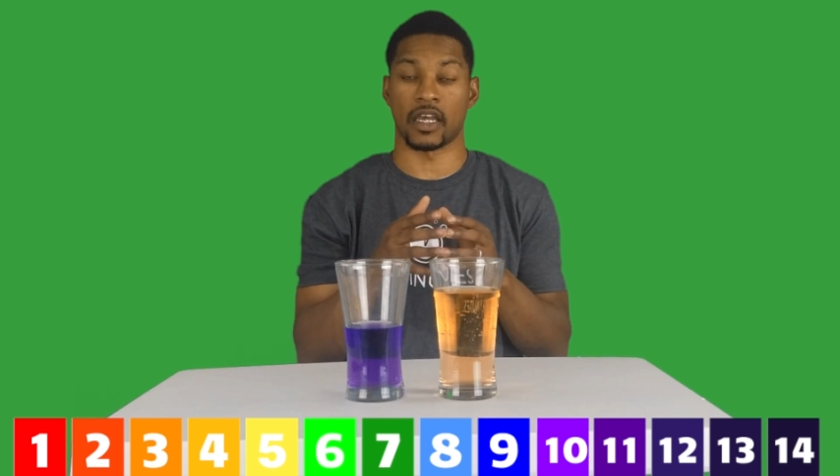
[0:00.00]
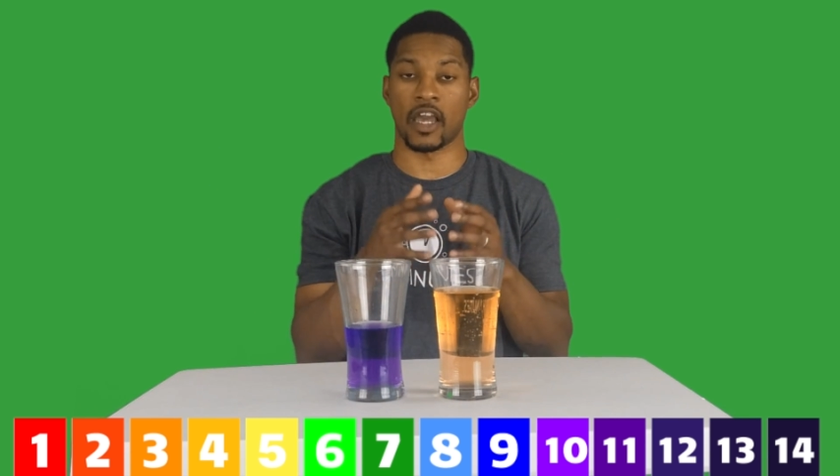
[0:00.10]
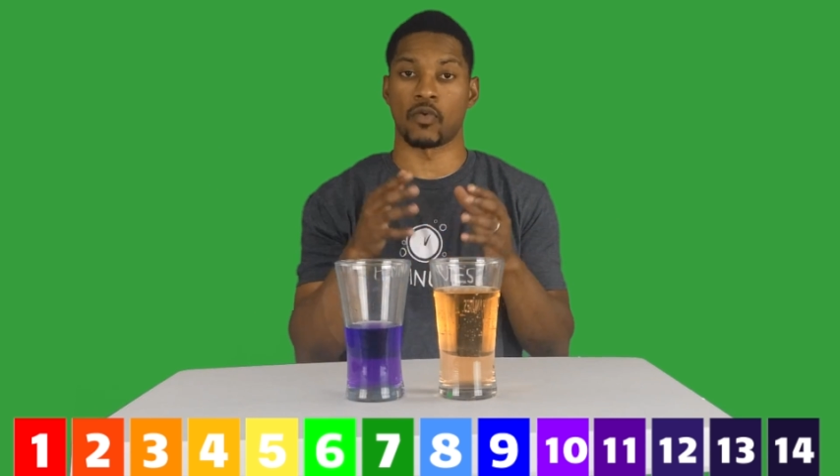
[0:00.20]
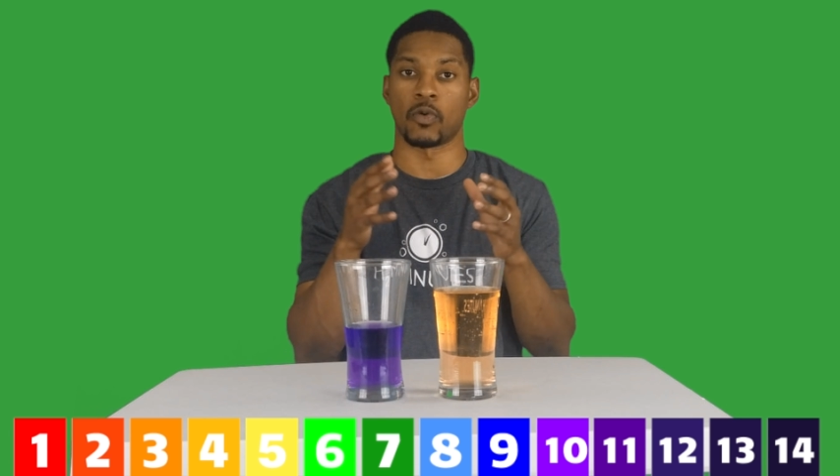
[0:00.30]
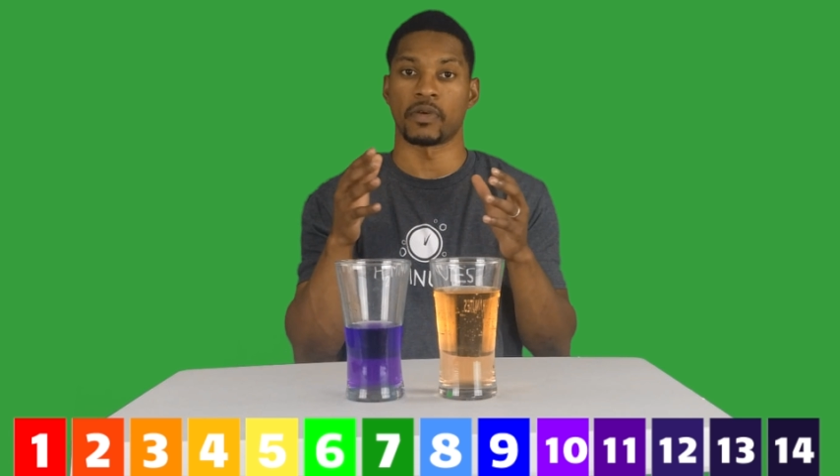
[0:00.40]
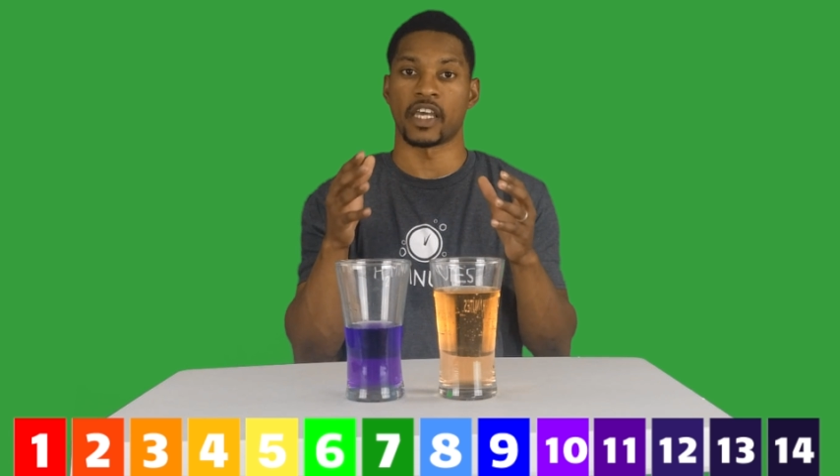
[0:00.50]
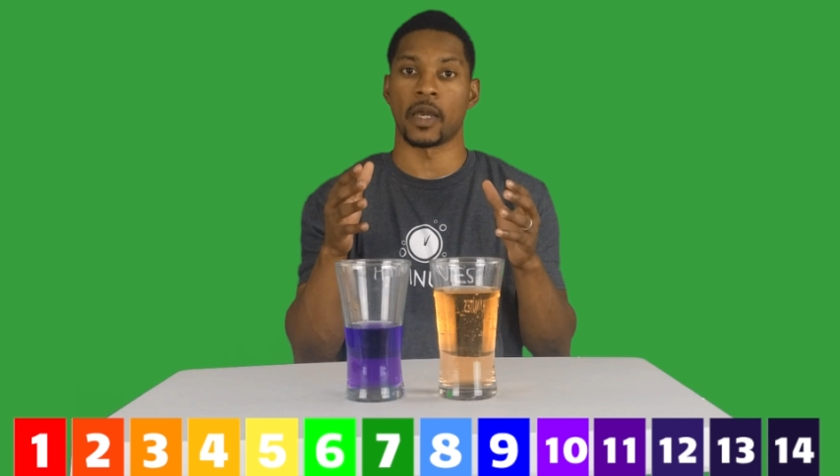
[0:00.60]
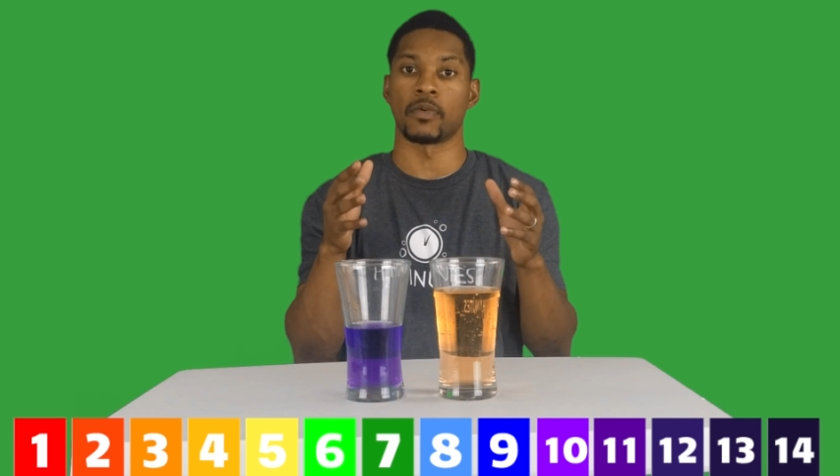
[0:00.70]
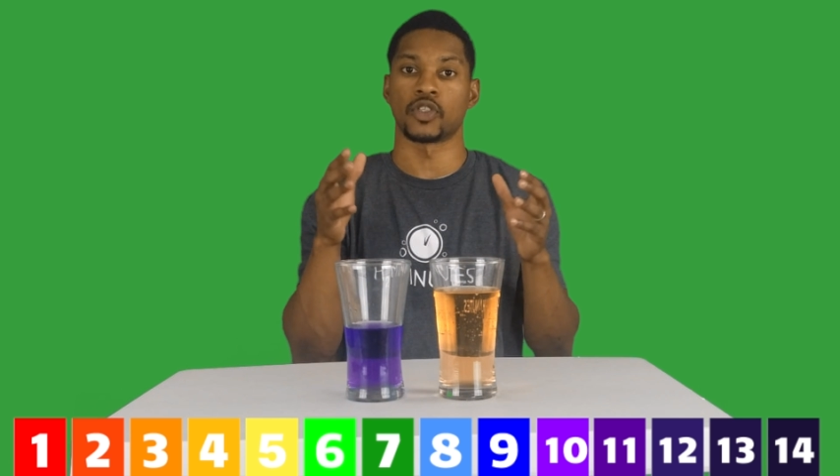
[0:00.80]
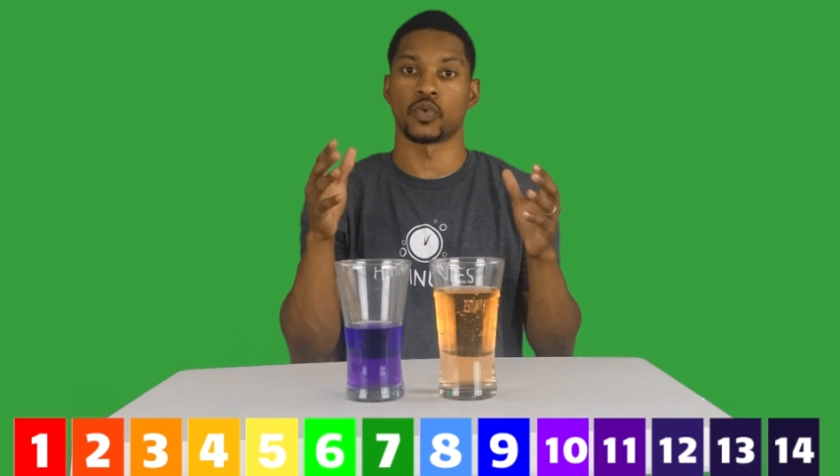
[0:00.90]
and will be
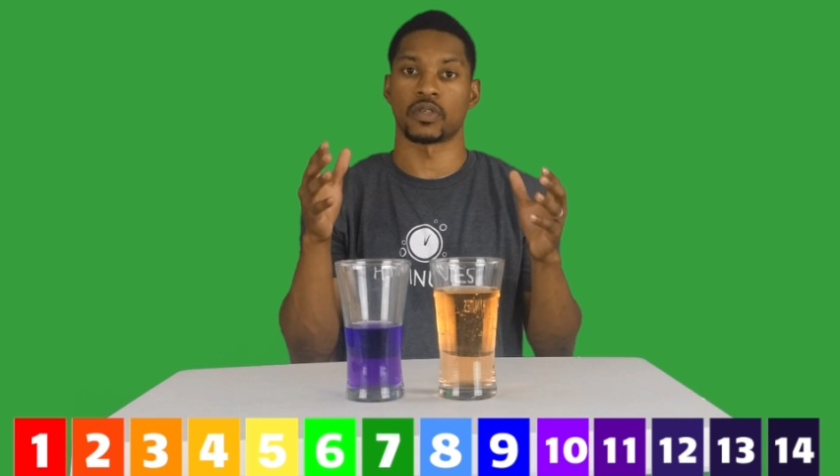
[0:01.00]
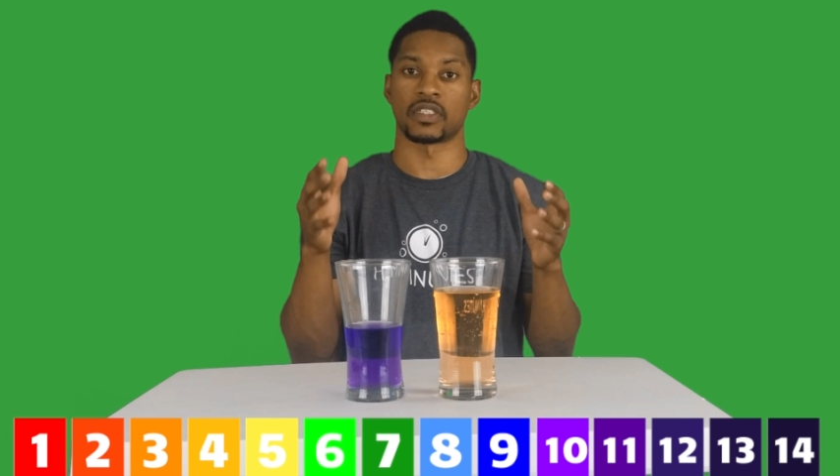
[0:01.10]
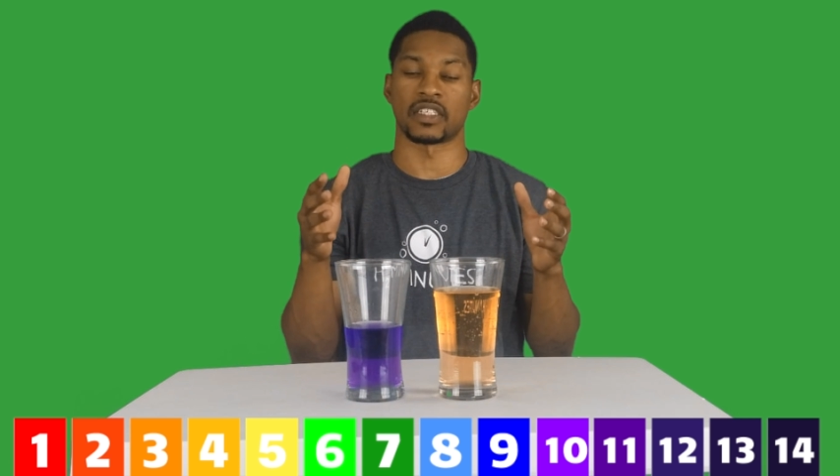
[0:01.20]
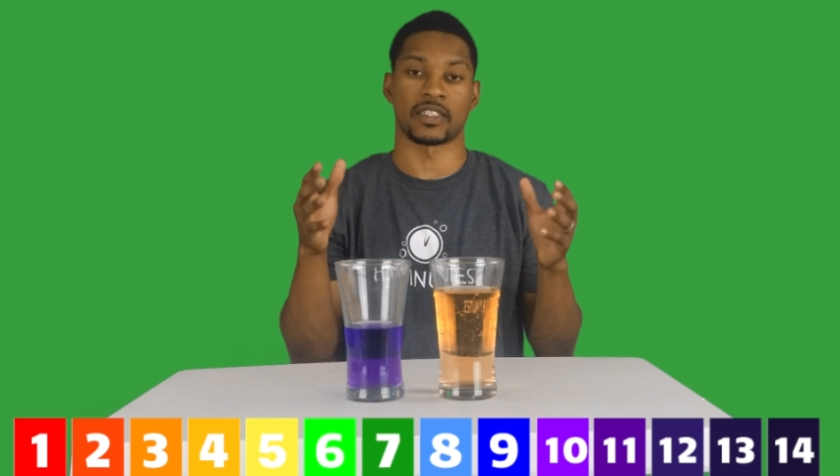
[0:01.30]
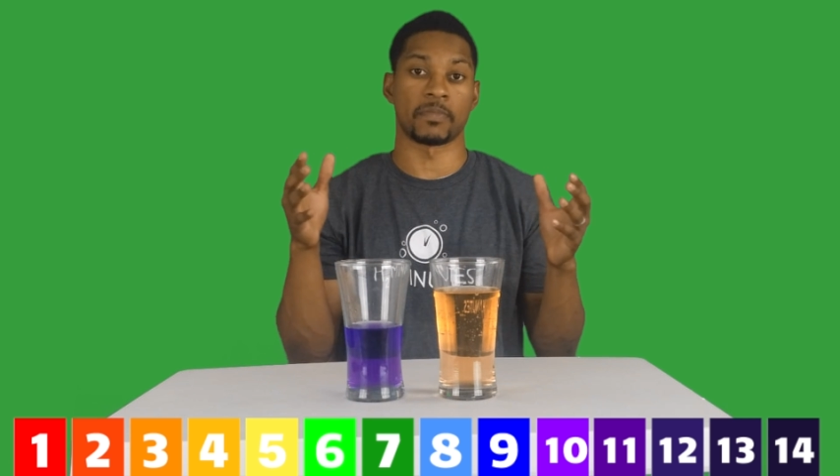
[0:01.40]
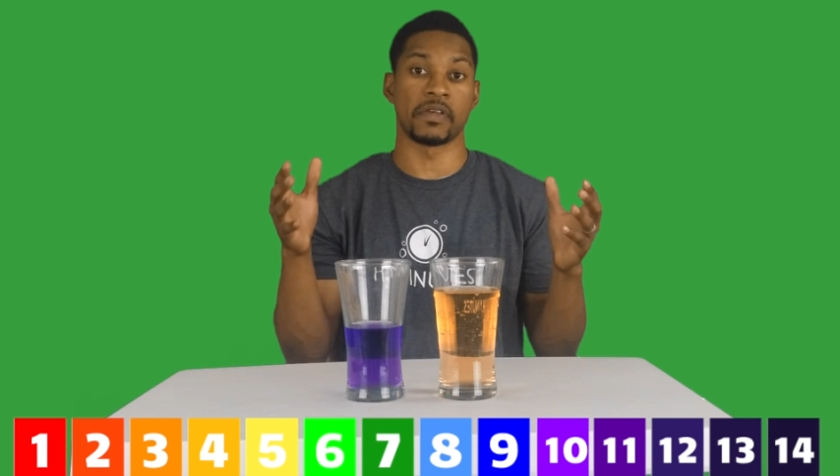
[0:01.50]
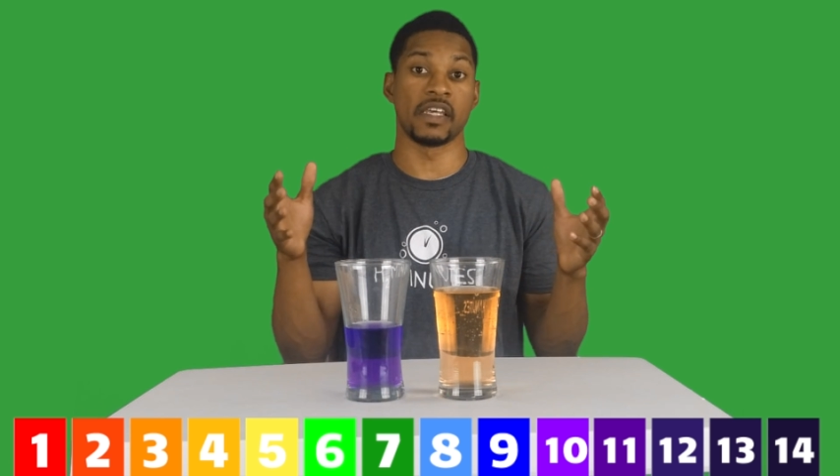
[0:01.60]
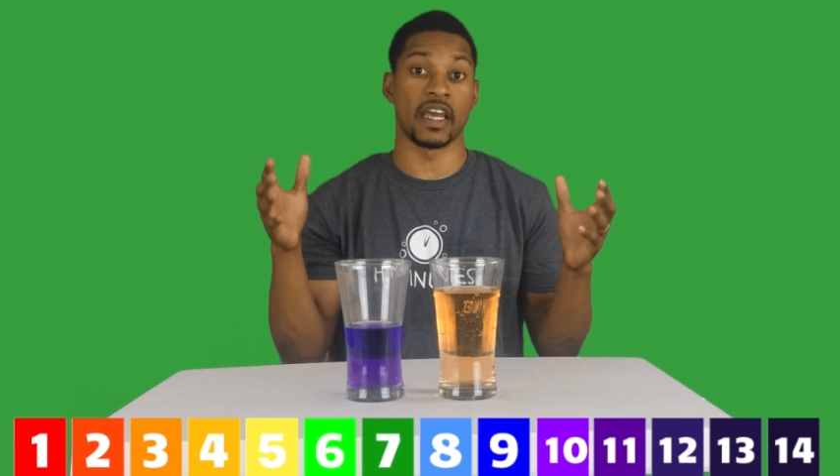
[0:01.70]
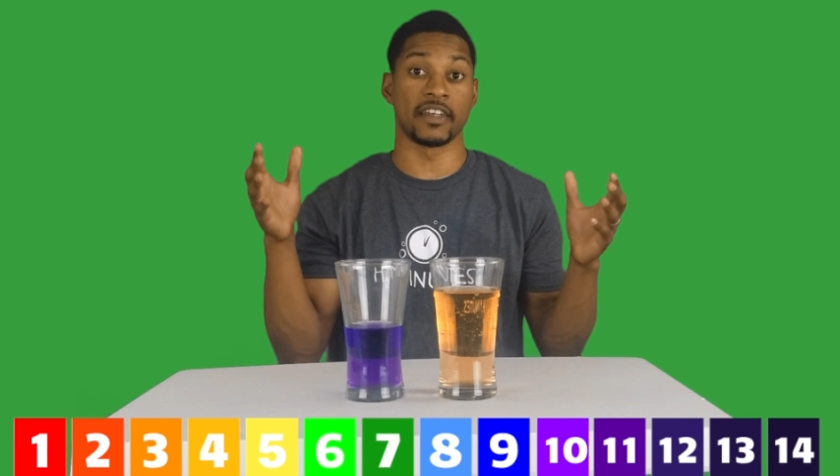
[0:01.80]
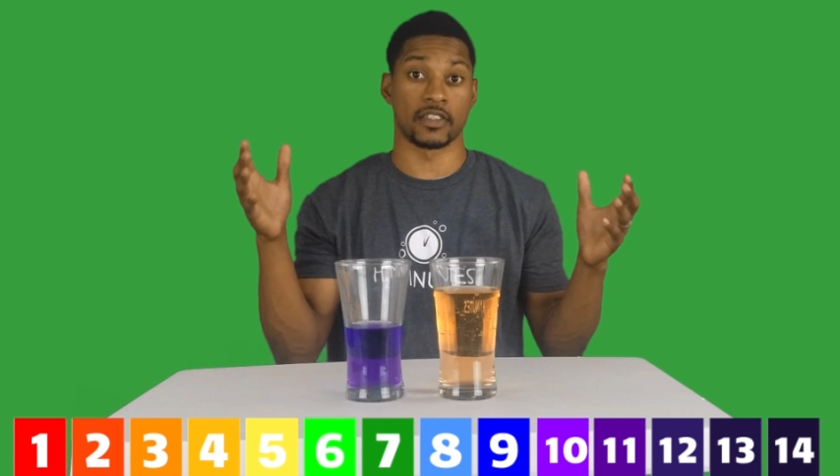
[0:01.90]
able to resist a
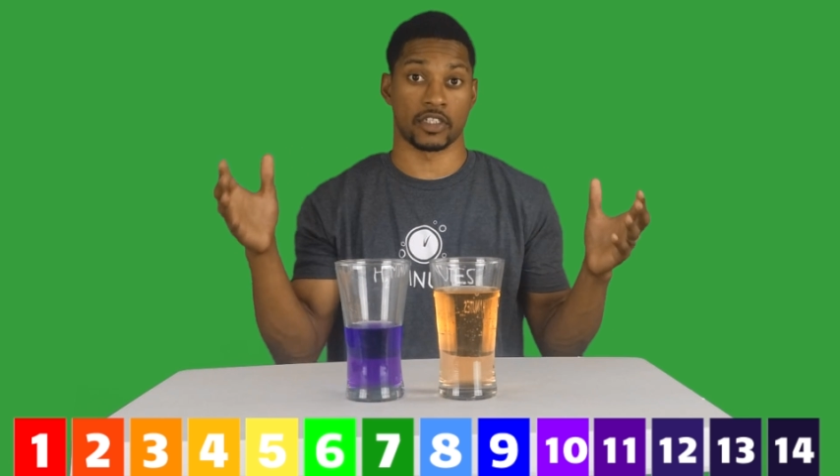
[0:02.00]
pH